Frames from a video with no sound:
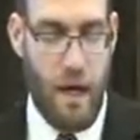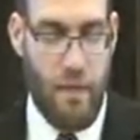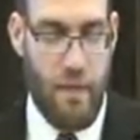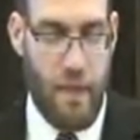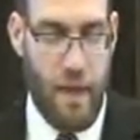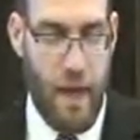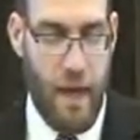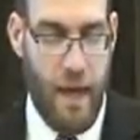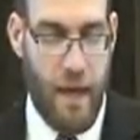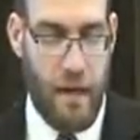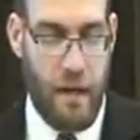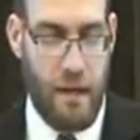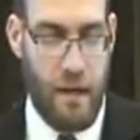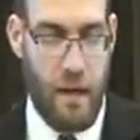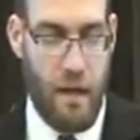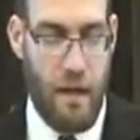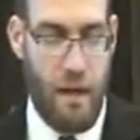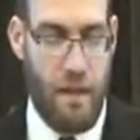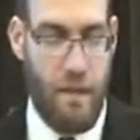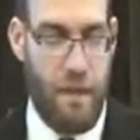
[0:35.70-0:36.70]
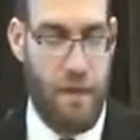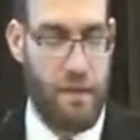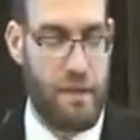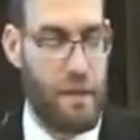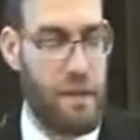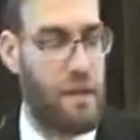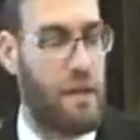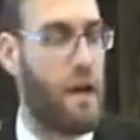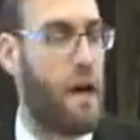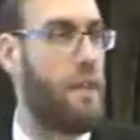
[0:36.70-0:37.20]
And then
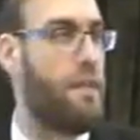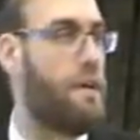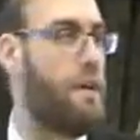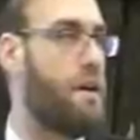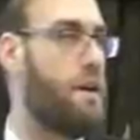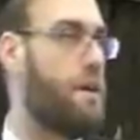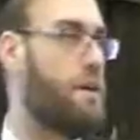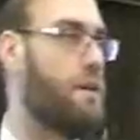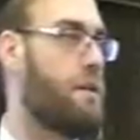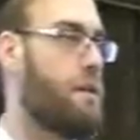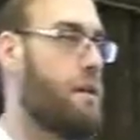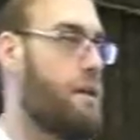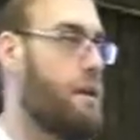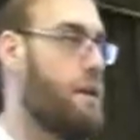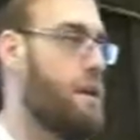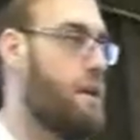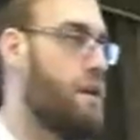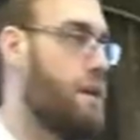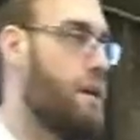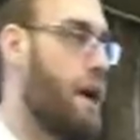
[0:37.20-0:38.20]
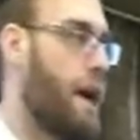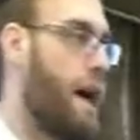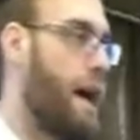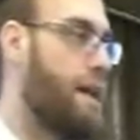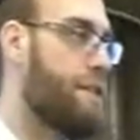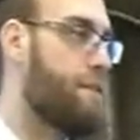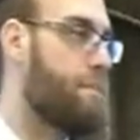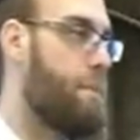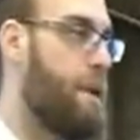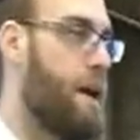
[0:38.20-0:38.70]
there's another
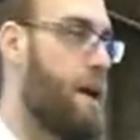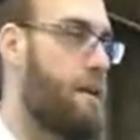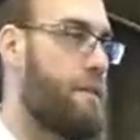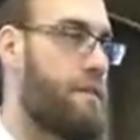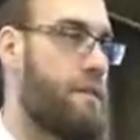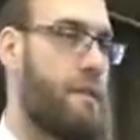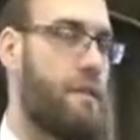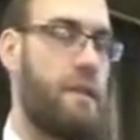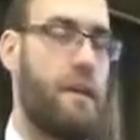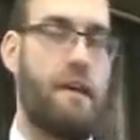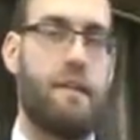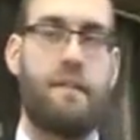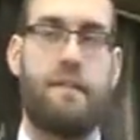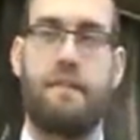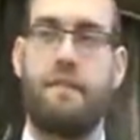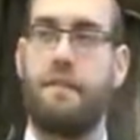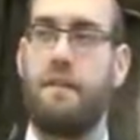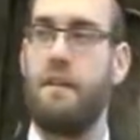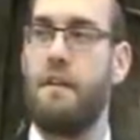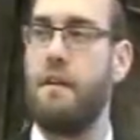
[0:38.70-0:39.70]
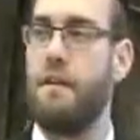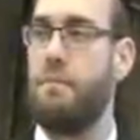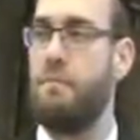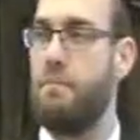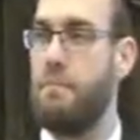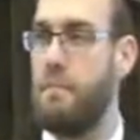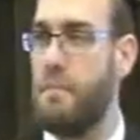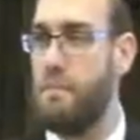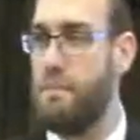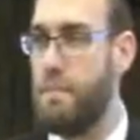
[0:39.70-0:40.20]
aspect to this
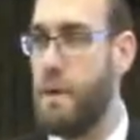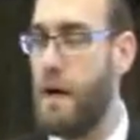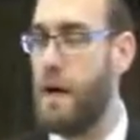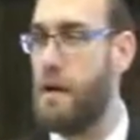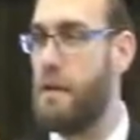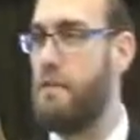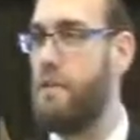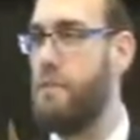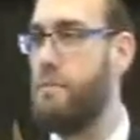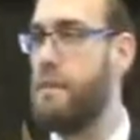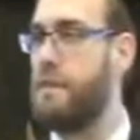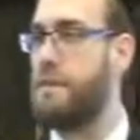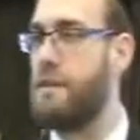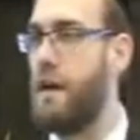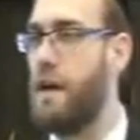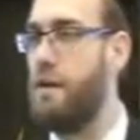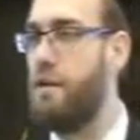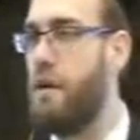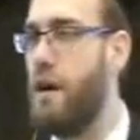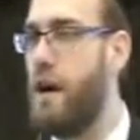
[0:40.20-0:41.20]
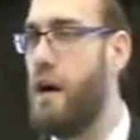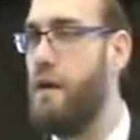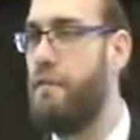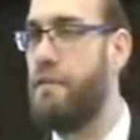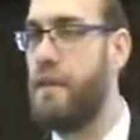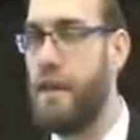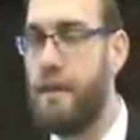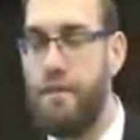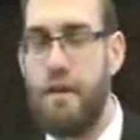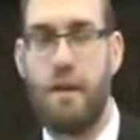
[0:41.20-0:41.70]
part of the Messiah
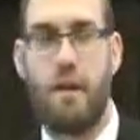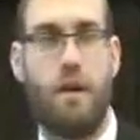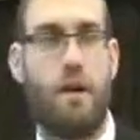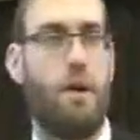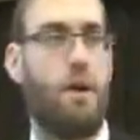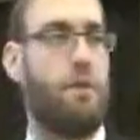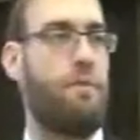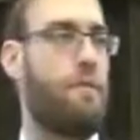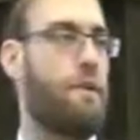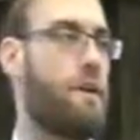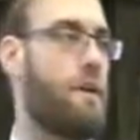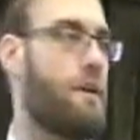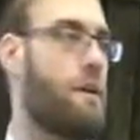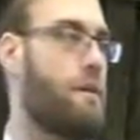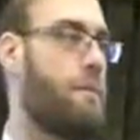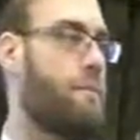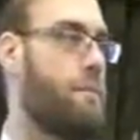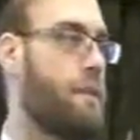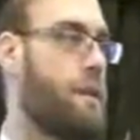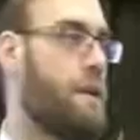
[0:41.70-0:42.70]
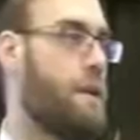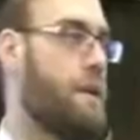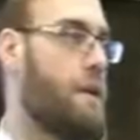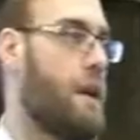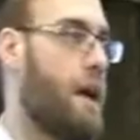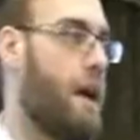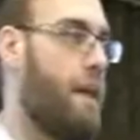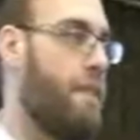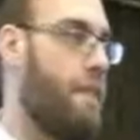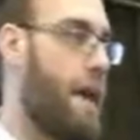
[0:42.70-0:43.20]
of giving over,
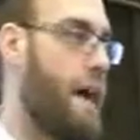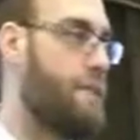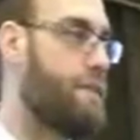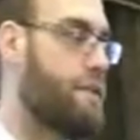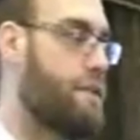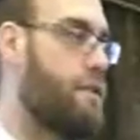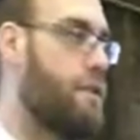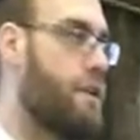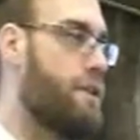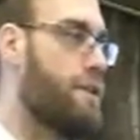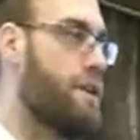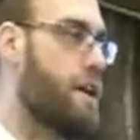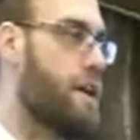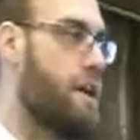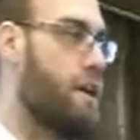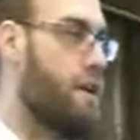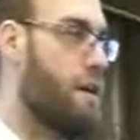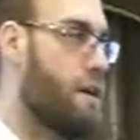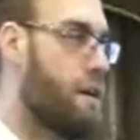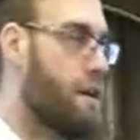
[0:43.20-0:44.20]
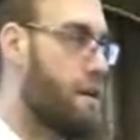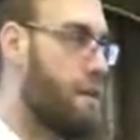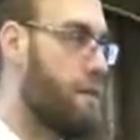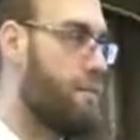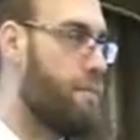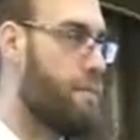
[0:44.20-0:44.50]
and that's called chinuch.